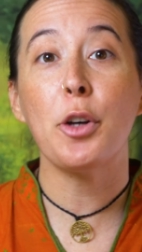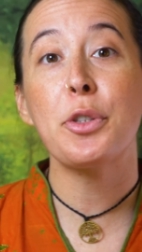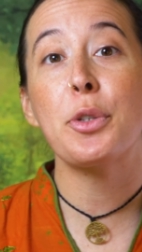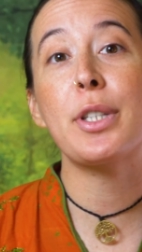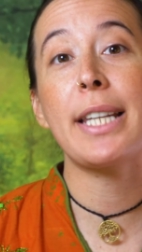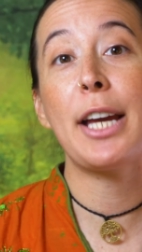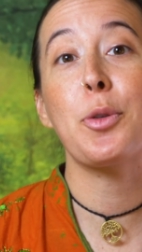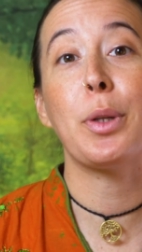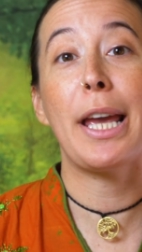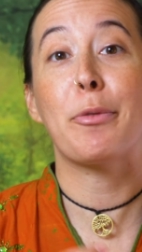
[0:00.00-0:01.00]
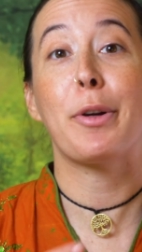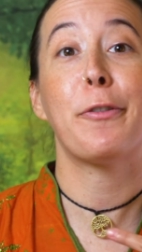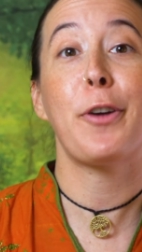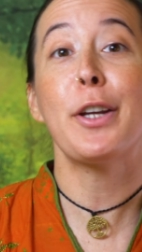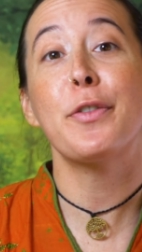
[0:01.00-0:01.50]
also schedule a
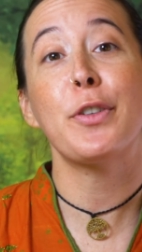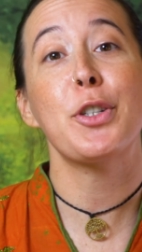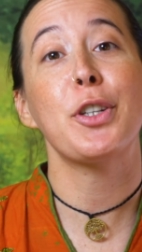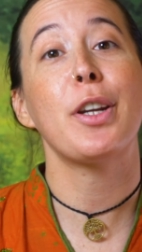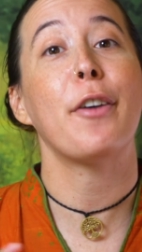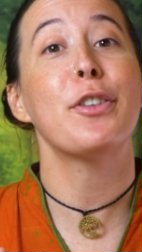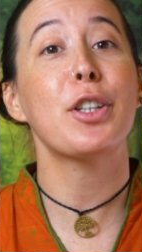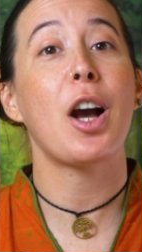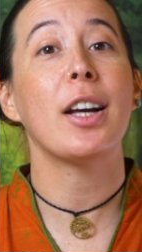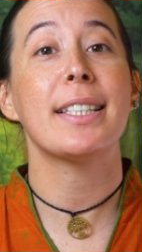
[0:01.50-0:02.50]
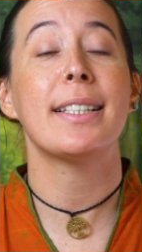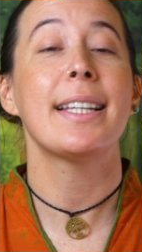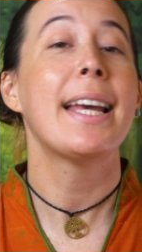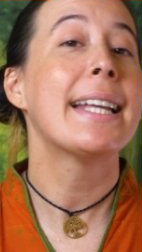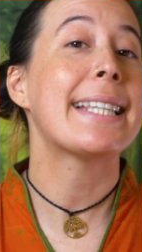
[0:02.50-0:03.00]
refreshed version of your content